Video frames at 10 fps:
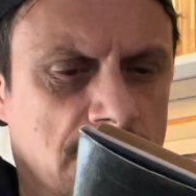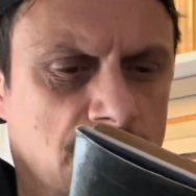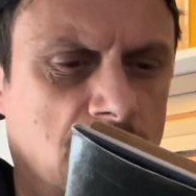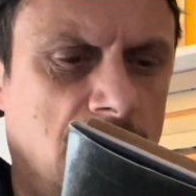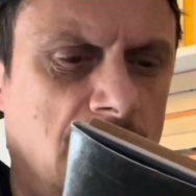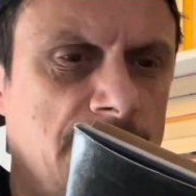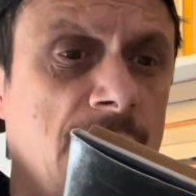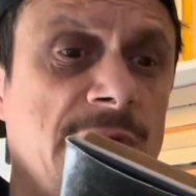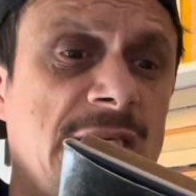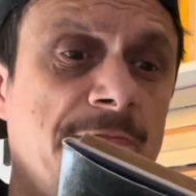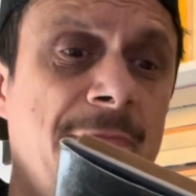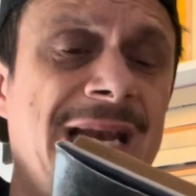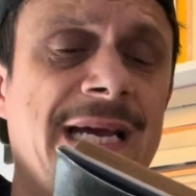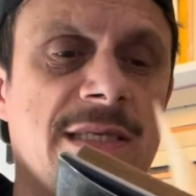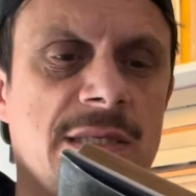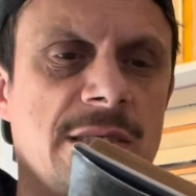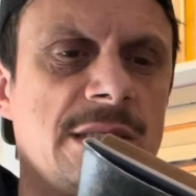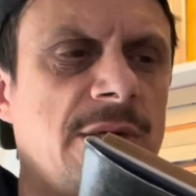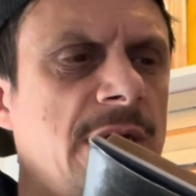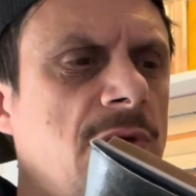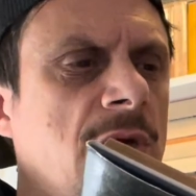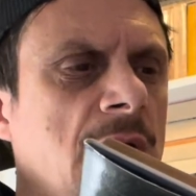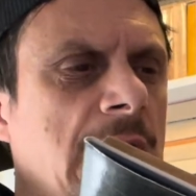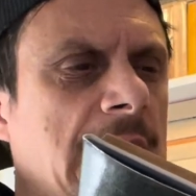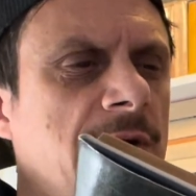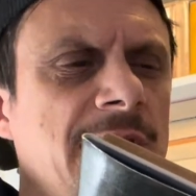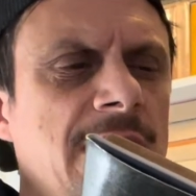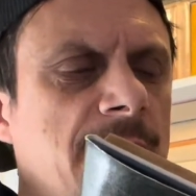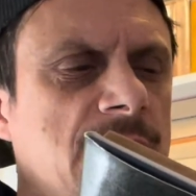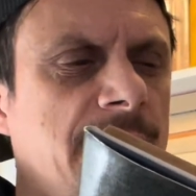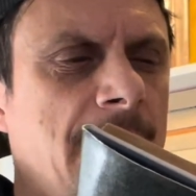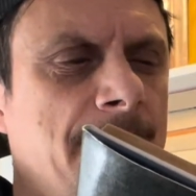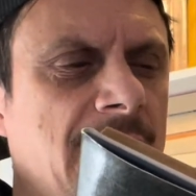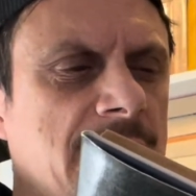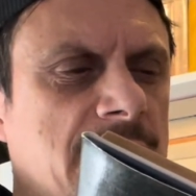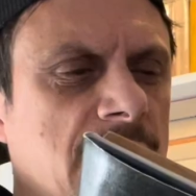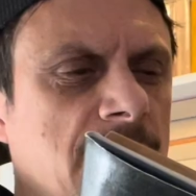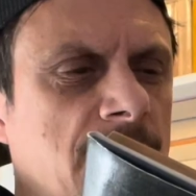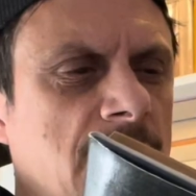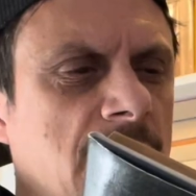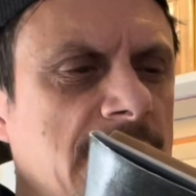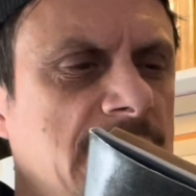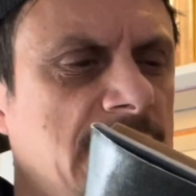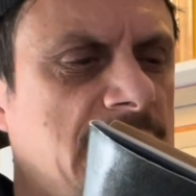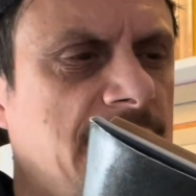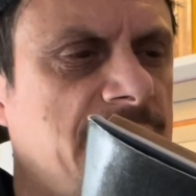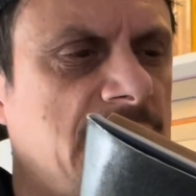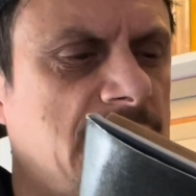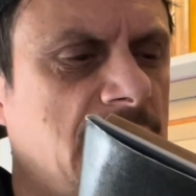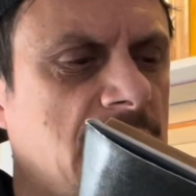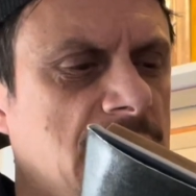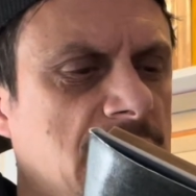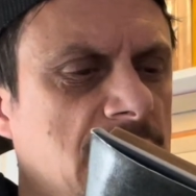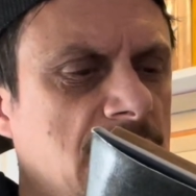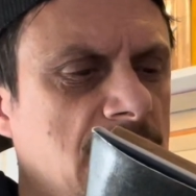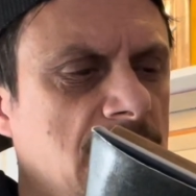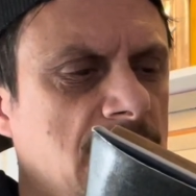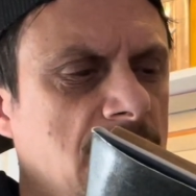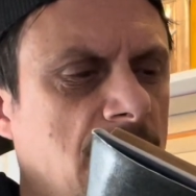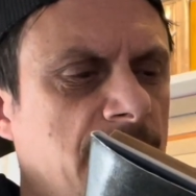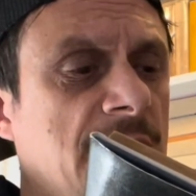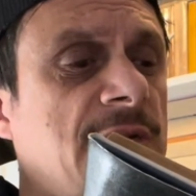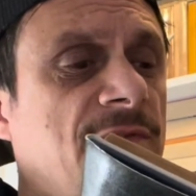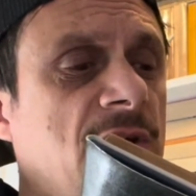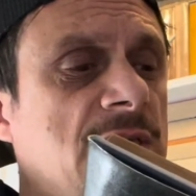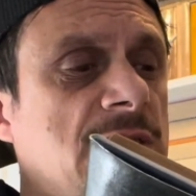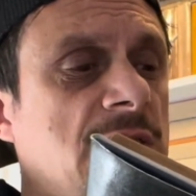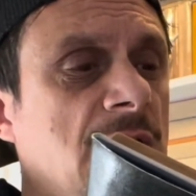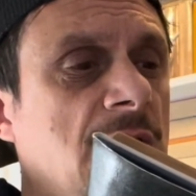book club? No, this is Millington. So I don't really know much about Millington, but 1976 copyright. This first